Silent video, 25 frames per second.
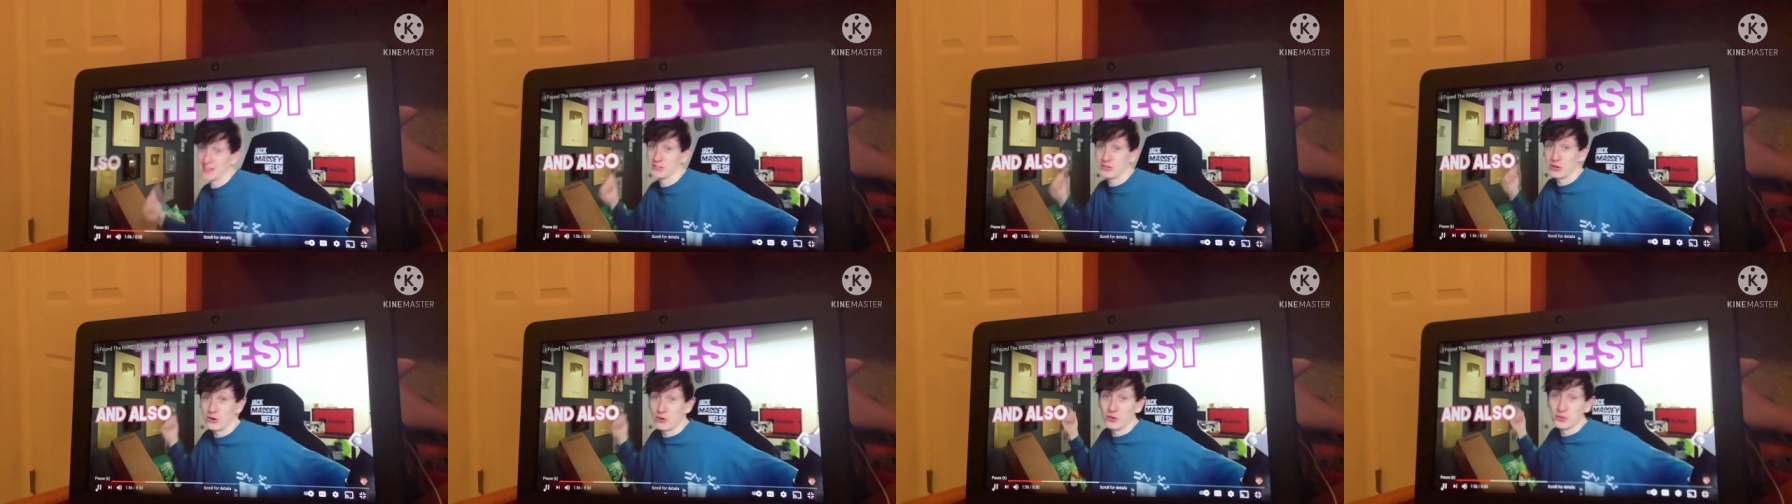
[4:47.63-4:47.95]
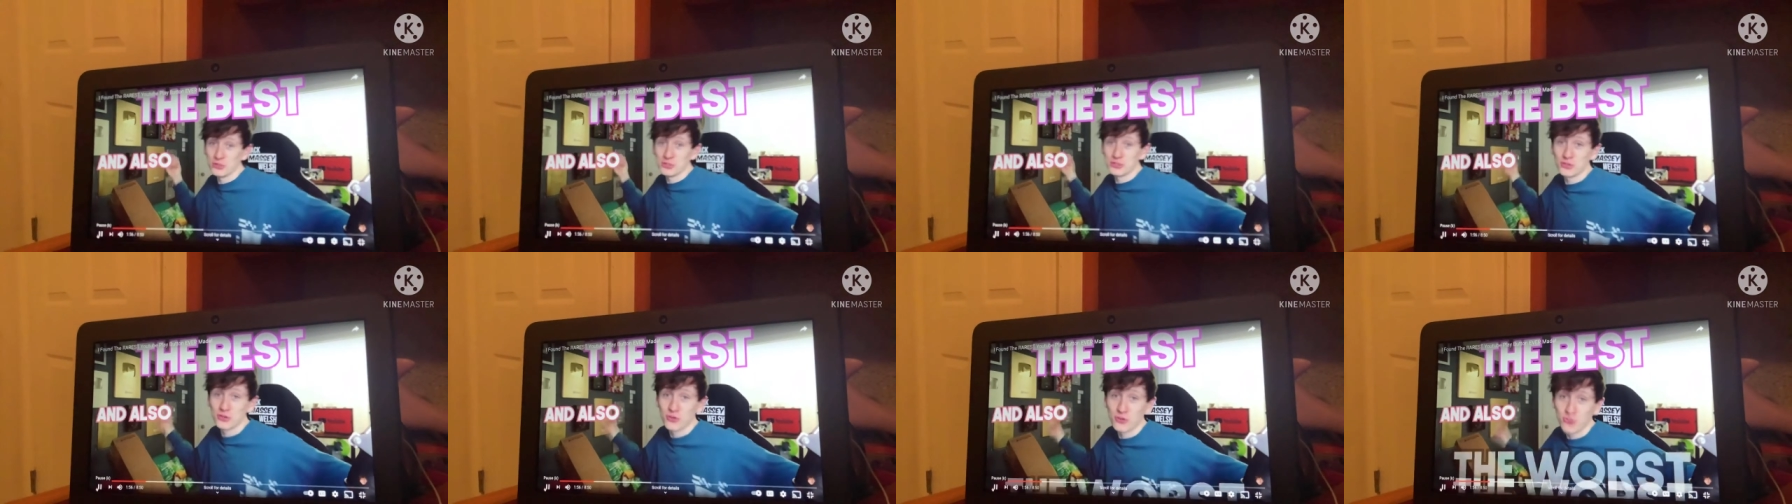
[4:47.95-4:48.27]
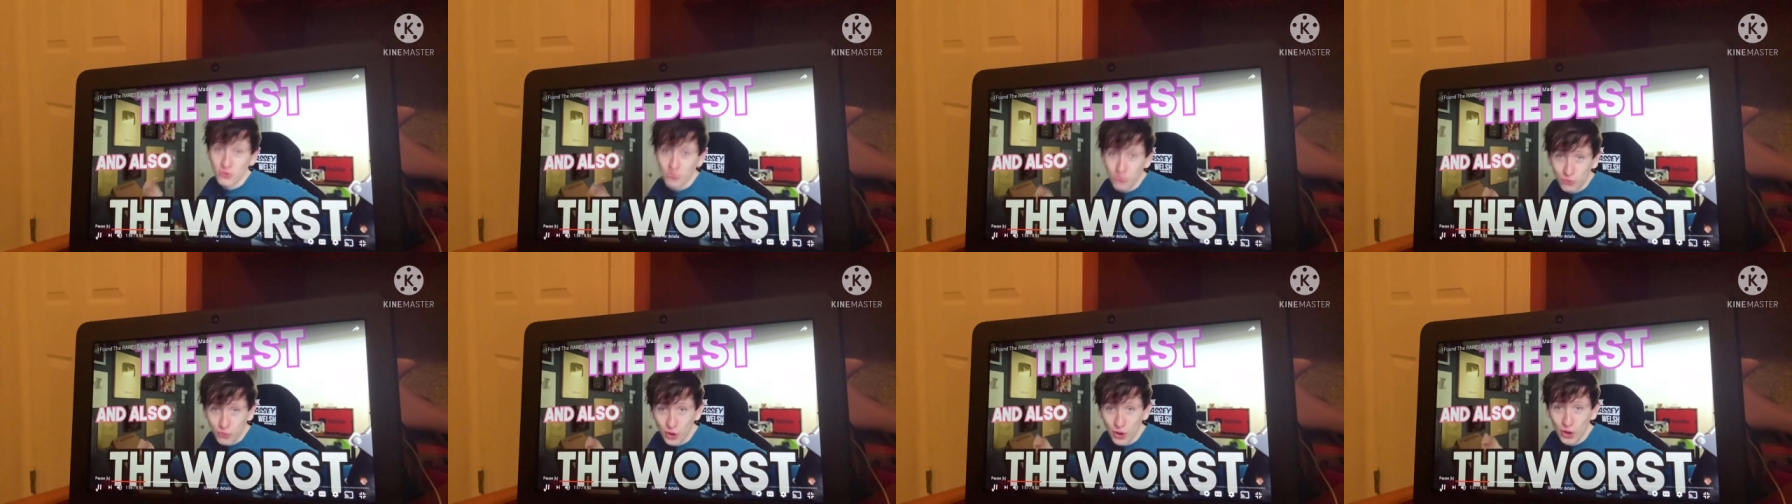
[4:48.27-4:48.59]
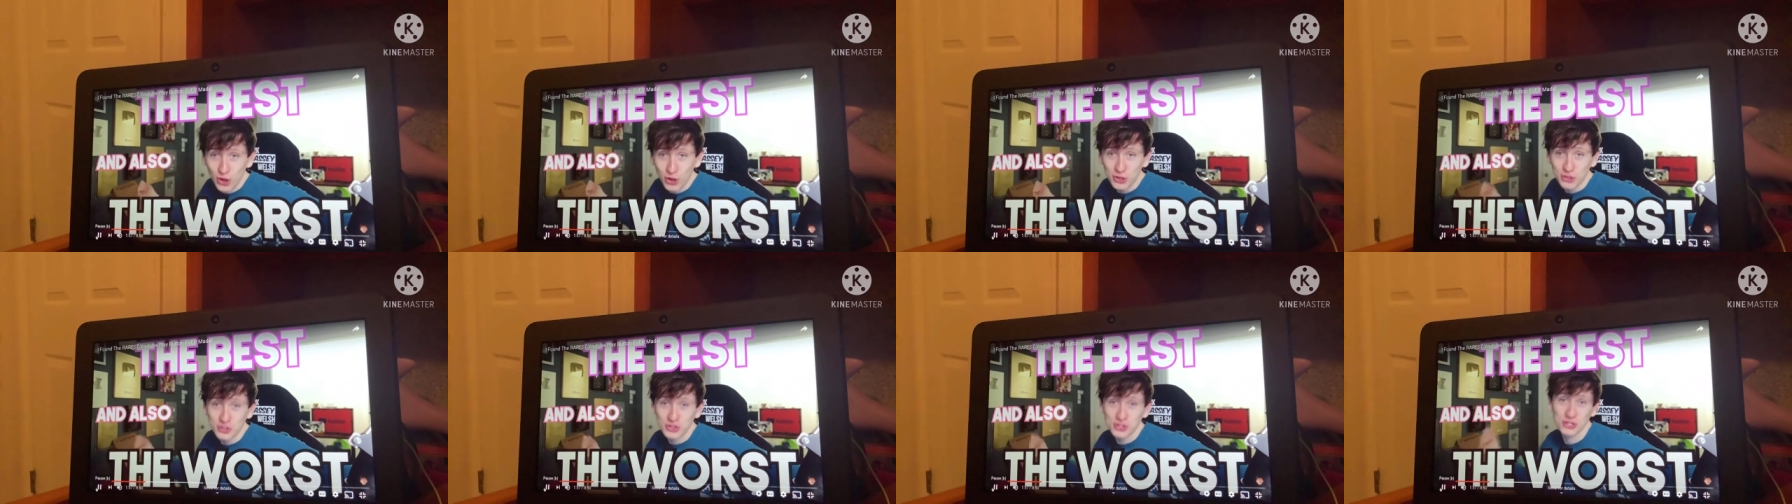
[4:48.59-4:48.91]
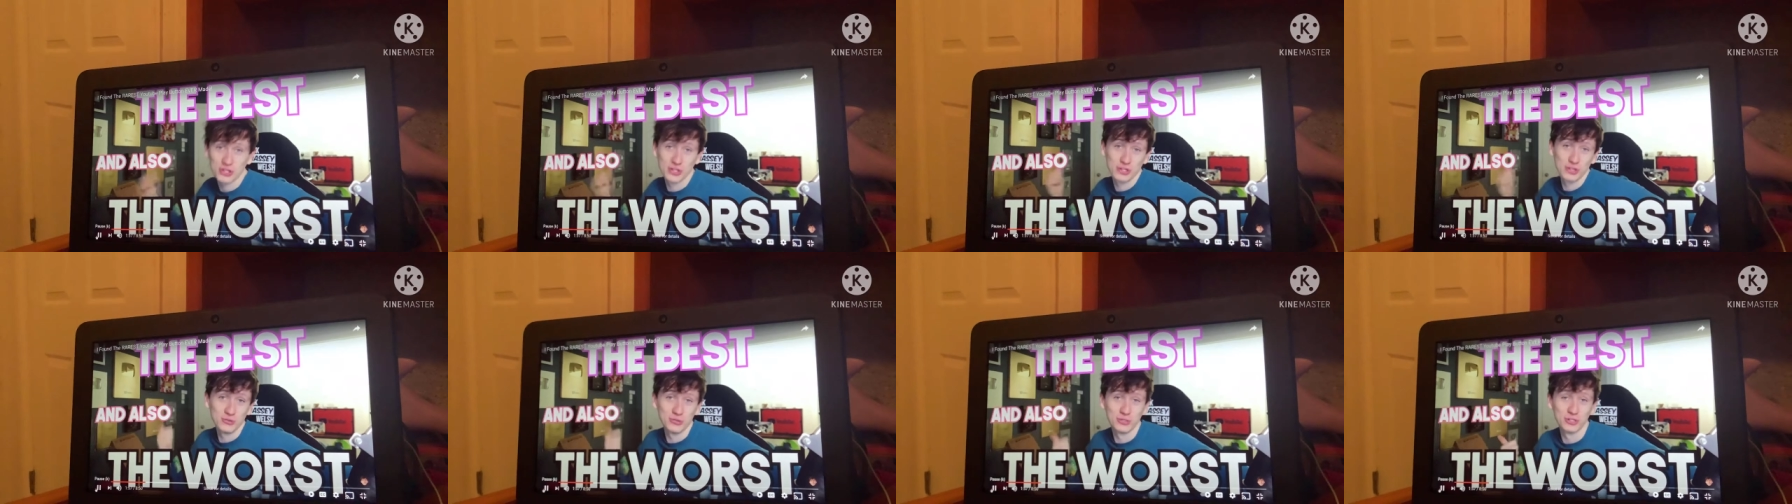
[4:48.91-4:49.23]
and also the worst
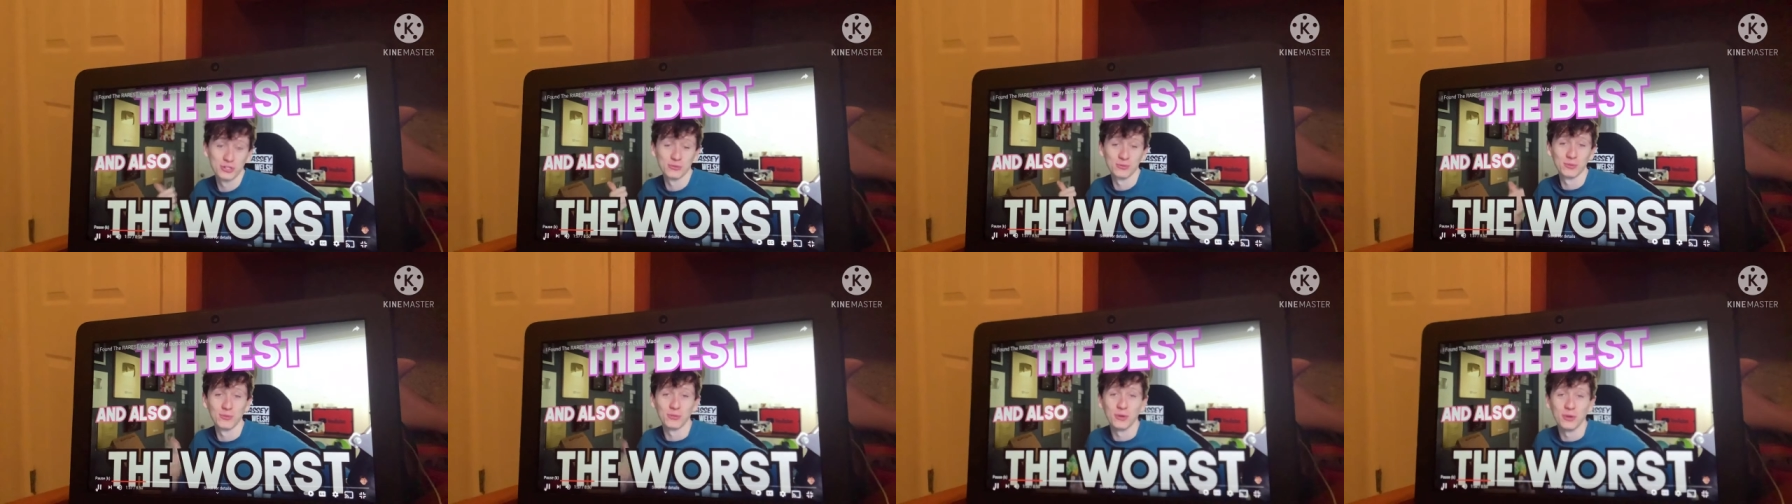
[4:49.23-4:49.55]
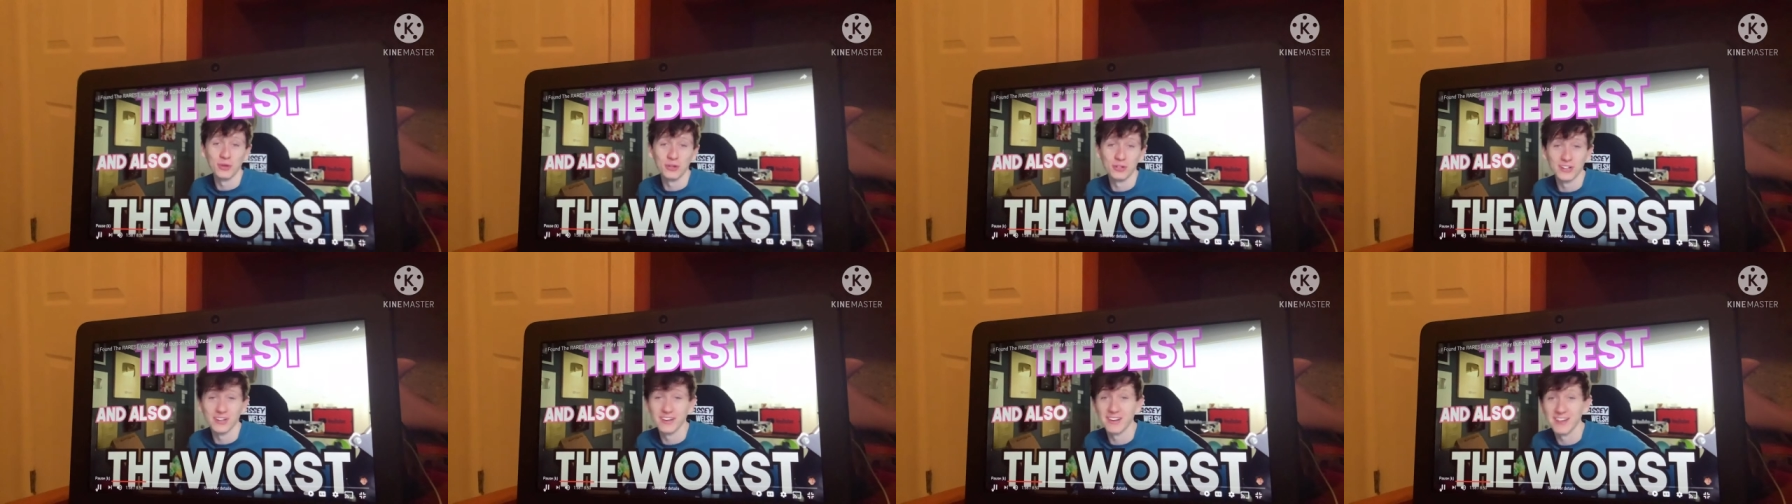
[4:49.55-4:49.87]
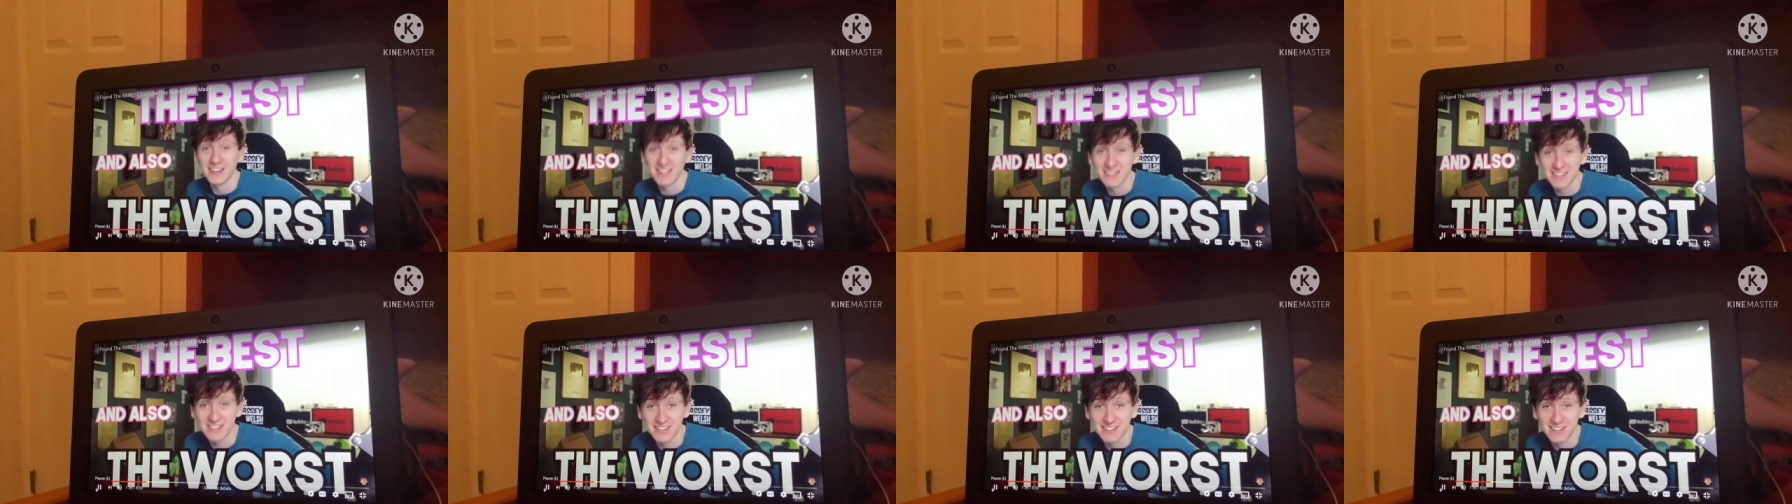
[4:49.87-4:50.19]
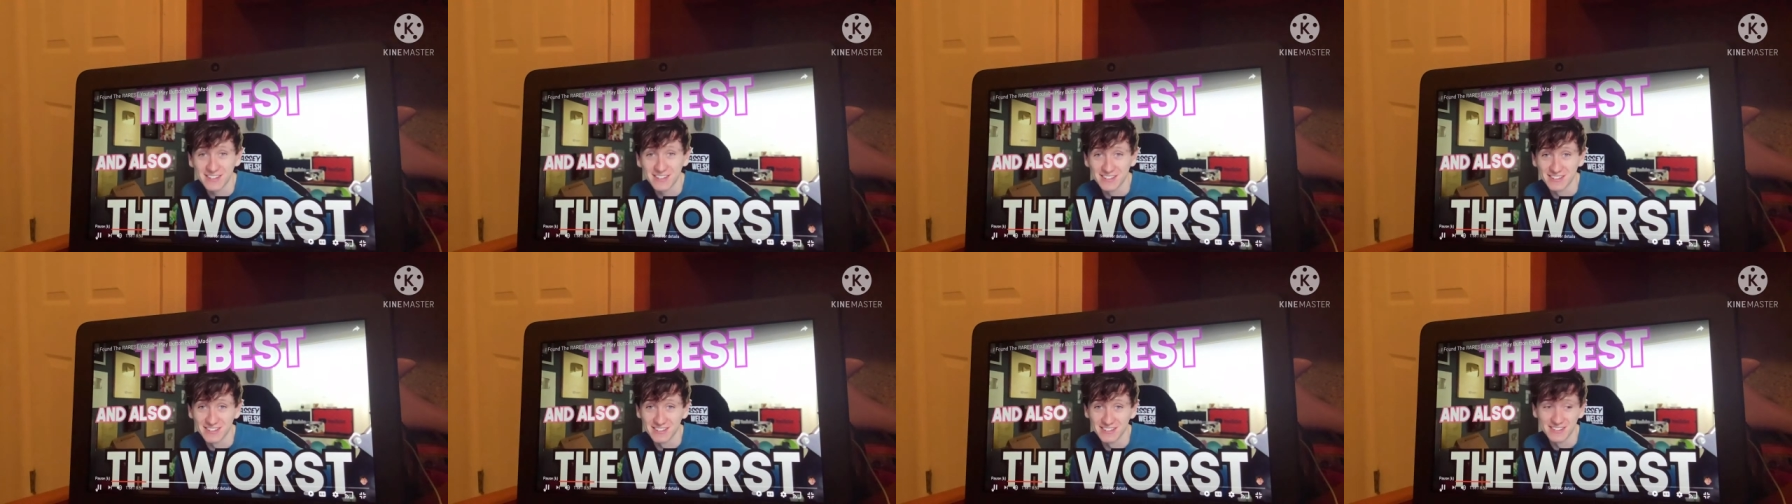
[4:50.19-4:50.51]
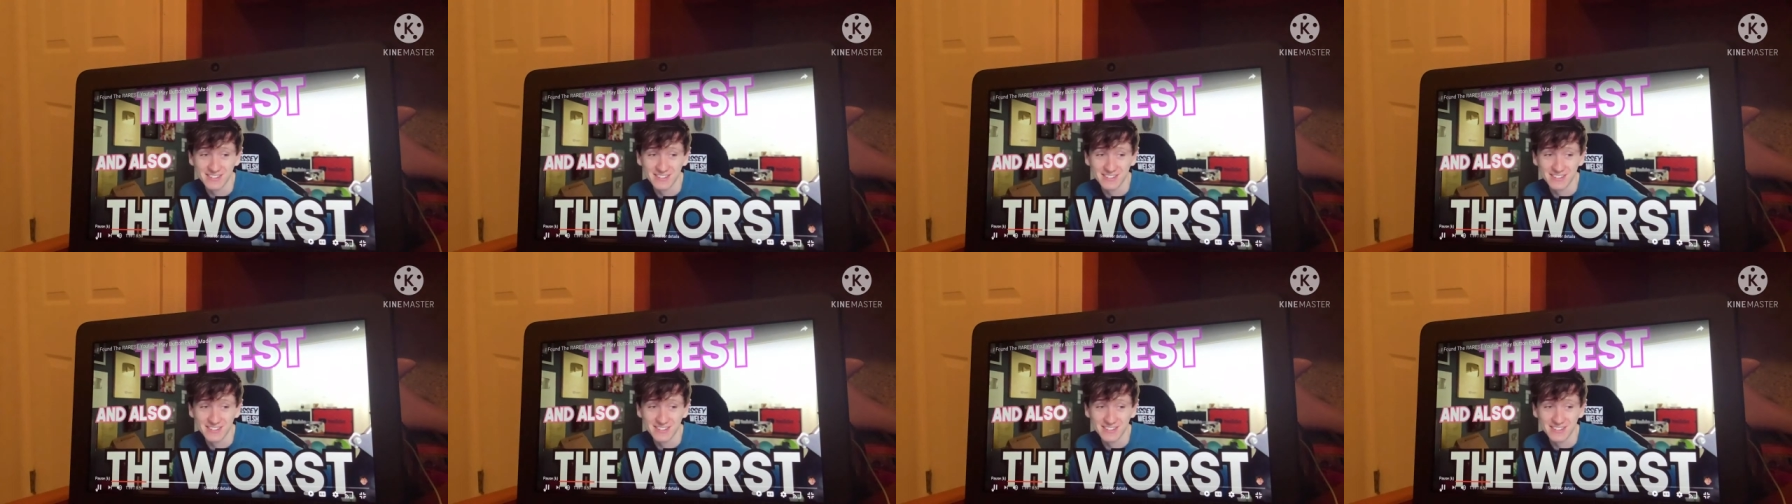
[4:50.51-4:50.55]
YouTube award in existence.